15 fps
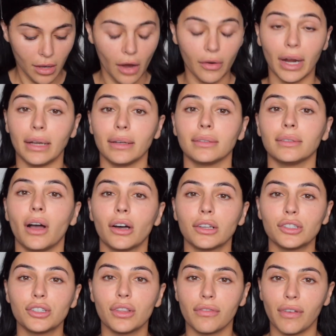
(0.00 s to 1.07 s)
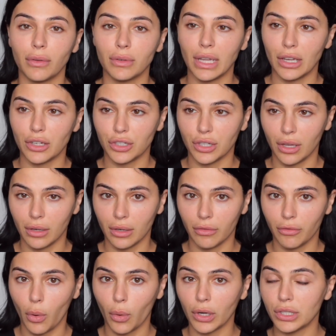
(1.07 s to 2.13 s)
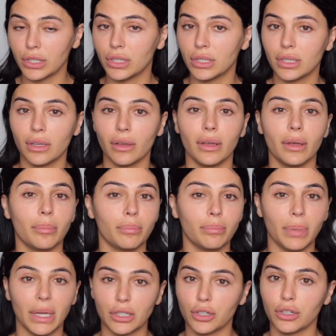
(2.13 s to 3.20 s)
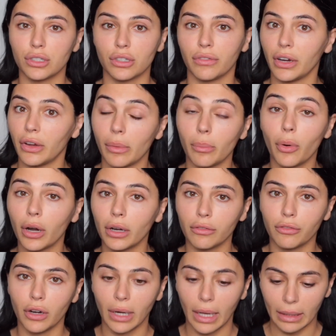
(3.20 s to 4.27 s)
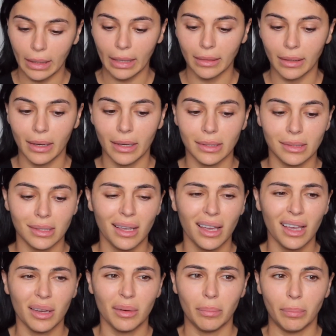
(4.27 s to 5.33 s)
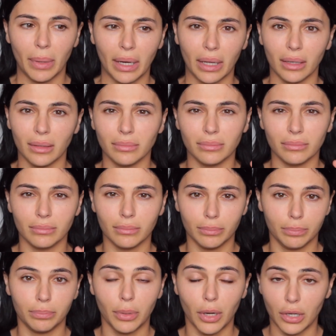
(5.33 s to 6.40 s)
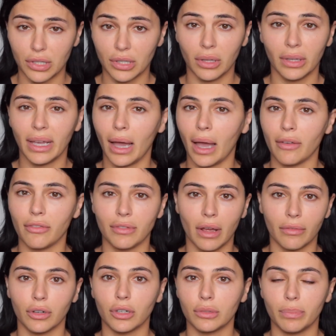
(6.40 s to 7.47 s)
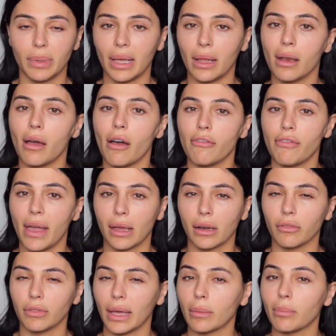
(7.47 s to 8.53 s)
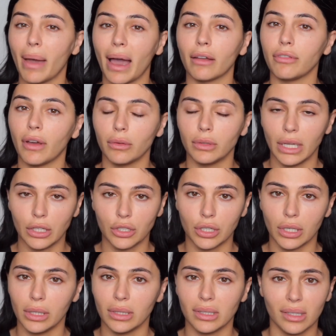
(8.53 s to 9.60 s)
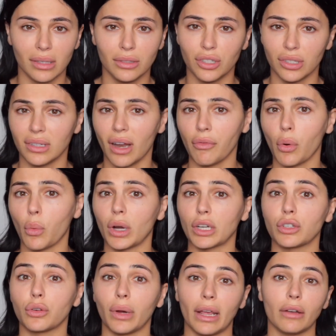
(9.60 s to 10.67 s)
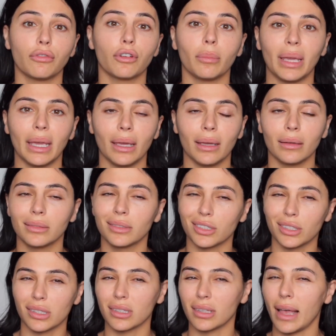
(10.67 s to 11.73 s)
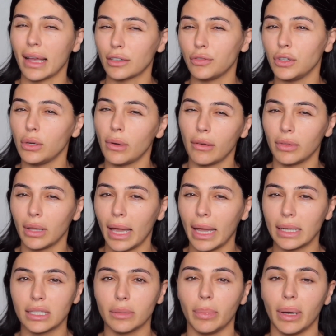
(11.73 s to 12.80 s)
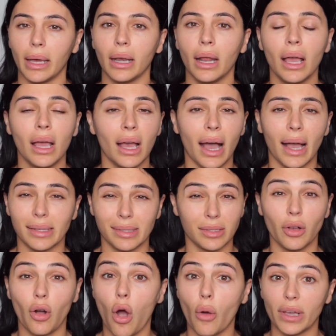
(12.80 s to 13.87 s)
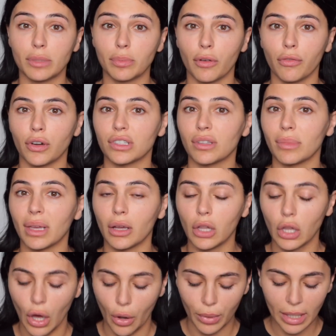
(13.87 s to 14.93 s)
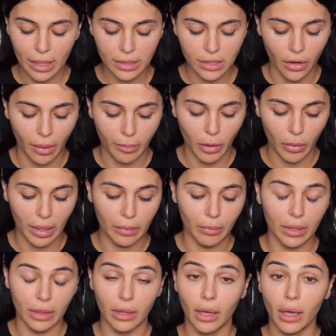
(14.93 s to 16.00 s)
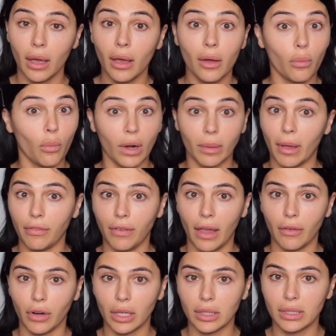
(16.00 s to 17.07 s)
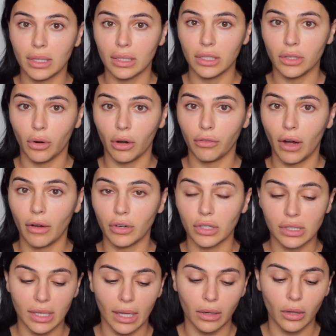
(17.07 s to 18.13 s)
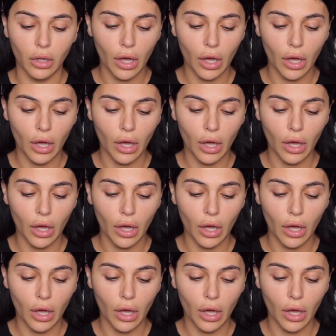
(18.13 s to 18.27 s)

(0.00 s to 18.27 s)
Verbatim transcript: All right, on to the foundation. Of course, pictures are very important for a night like this, but personally, I've never been a fan of like matte foundations. It just never worked great for me. There's a select few I've liked, but I still always prefer something glowy. So I'm going in with one of my favorites, the Dior Forever Skin